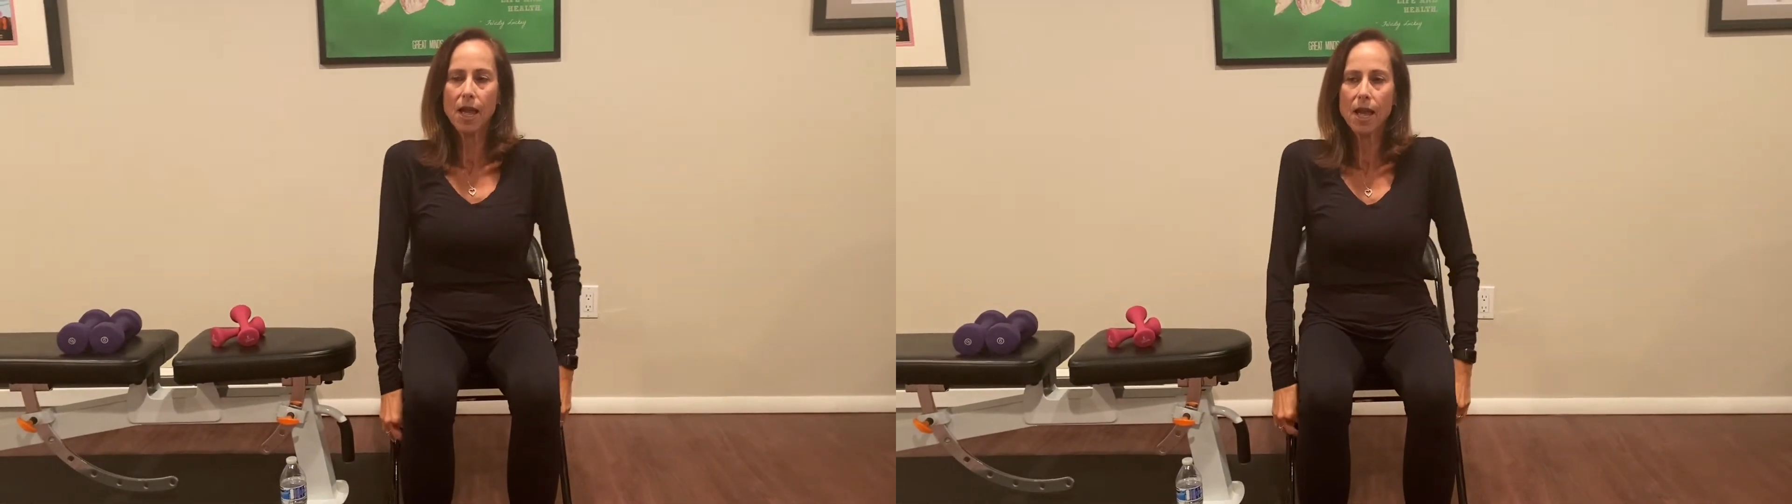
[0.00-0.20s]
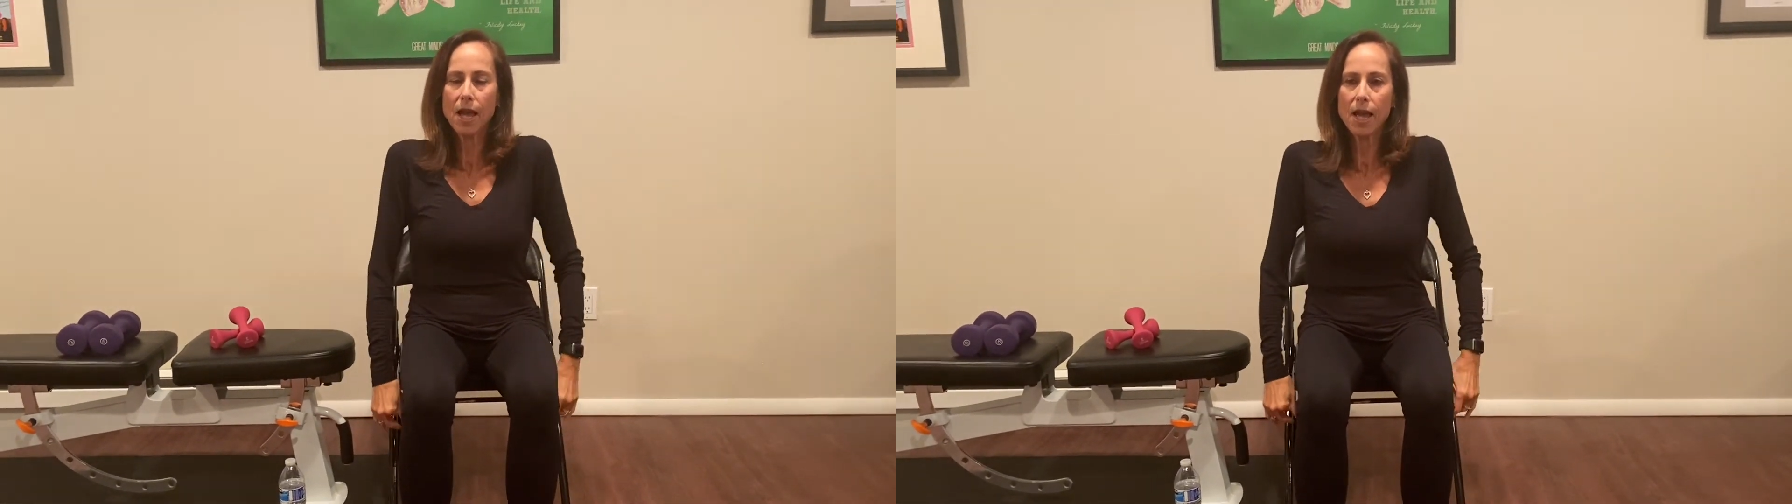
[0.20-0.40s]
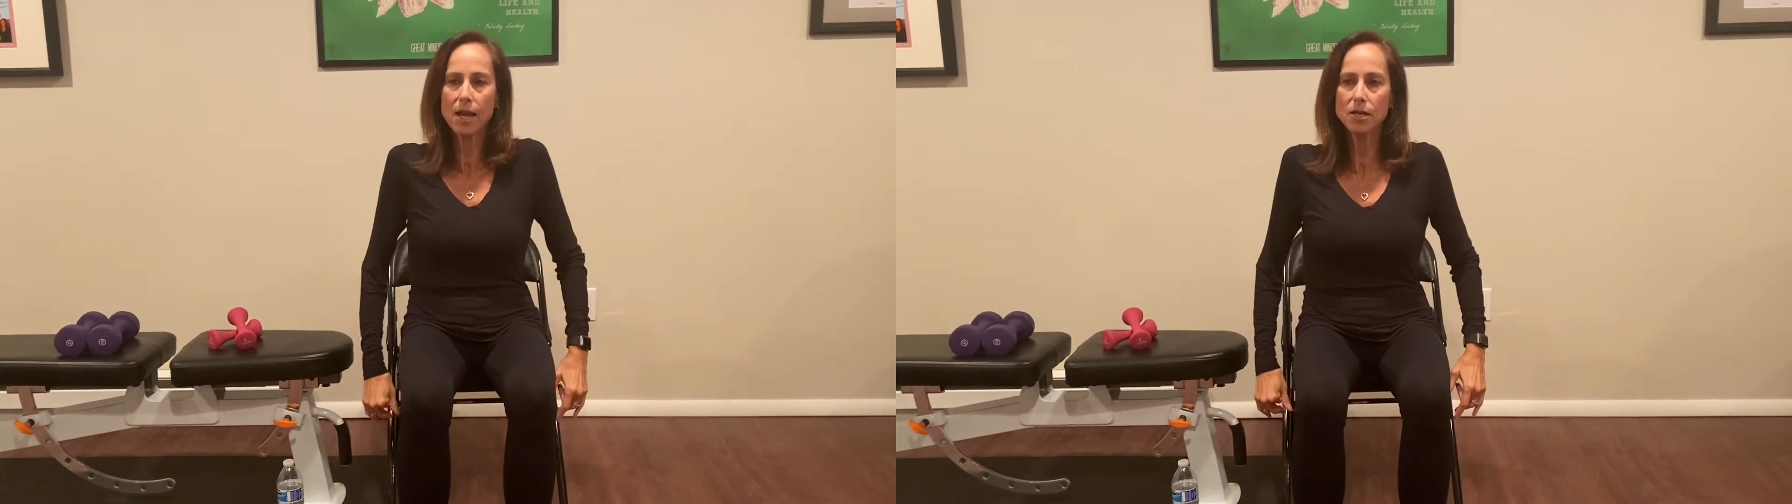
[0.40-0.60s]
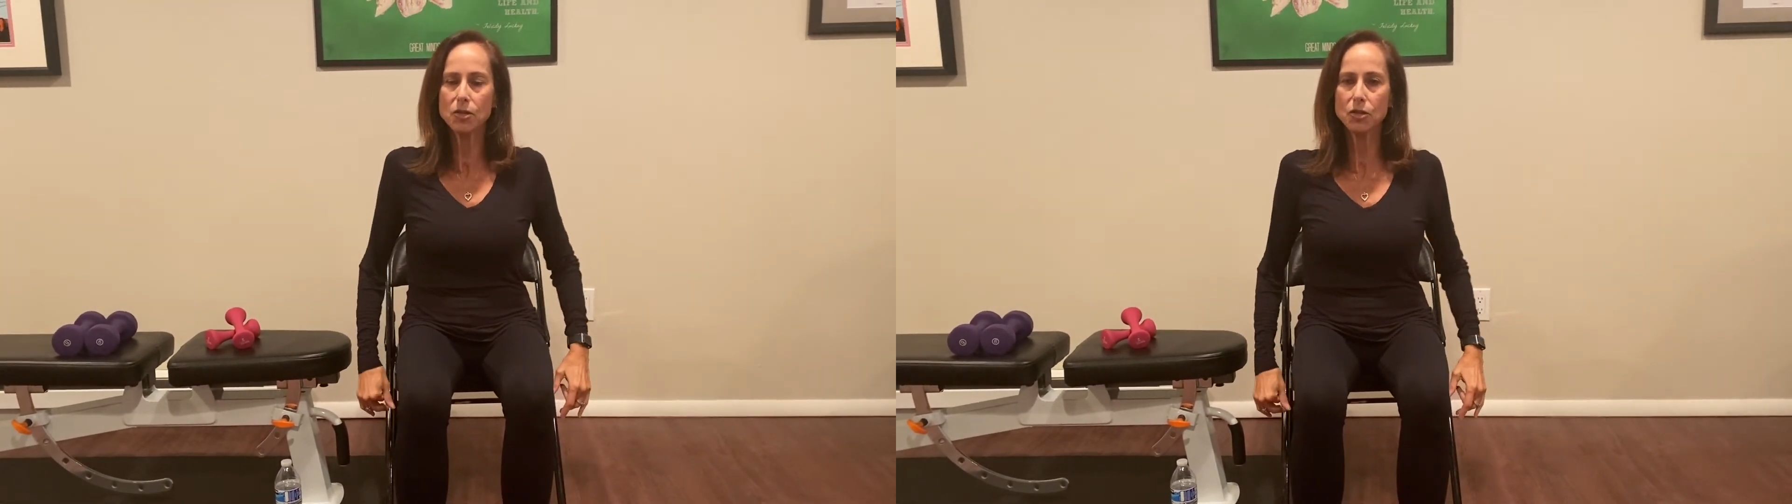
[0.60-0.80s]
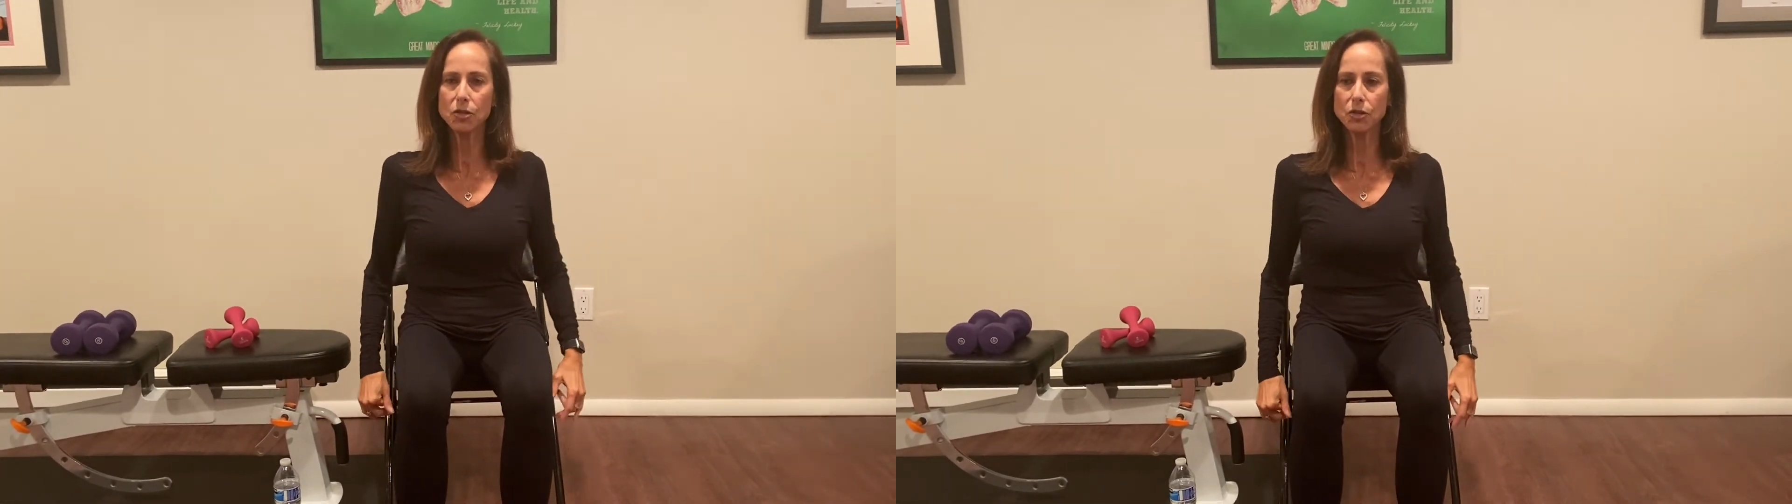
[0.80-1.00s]
and
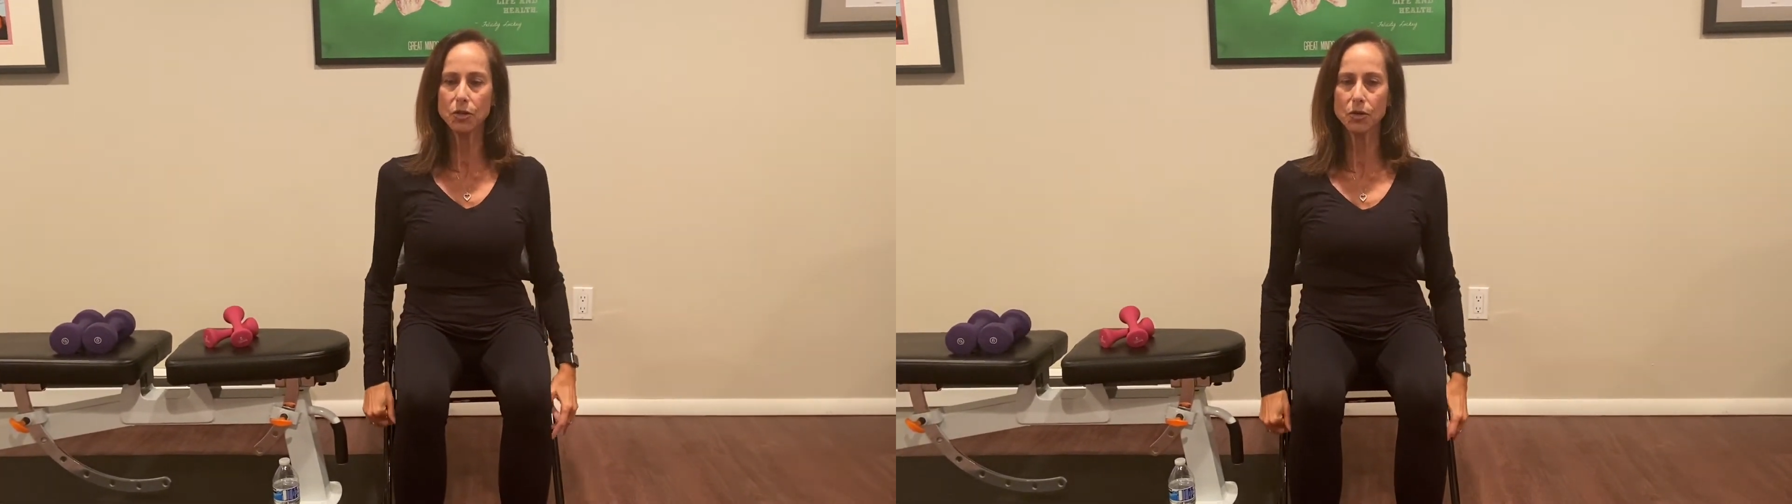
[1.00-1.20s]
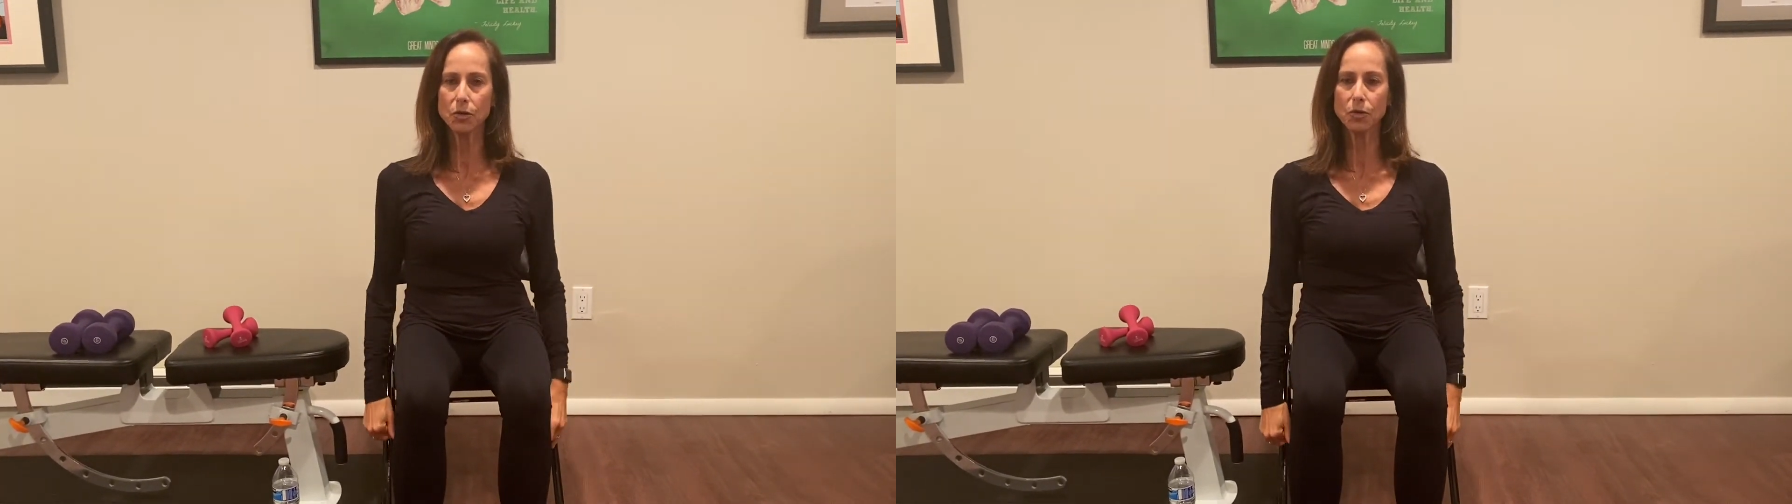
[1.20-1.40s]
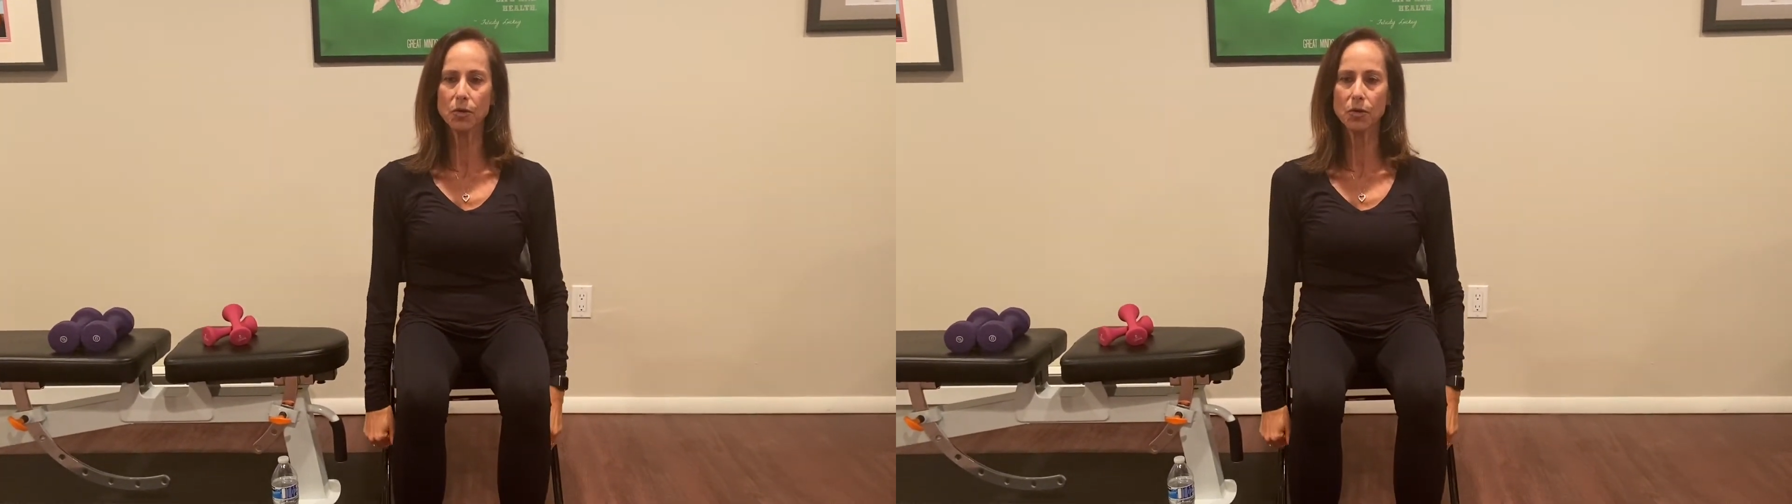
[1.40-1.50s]
2,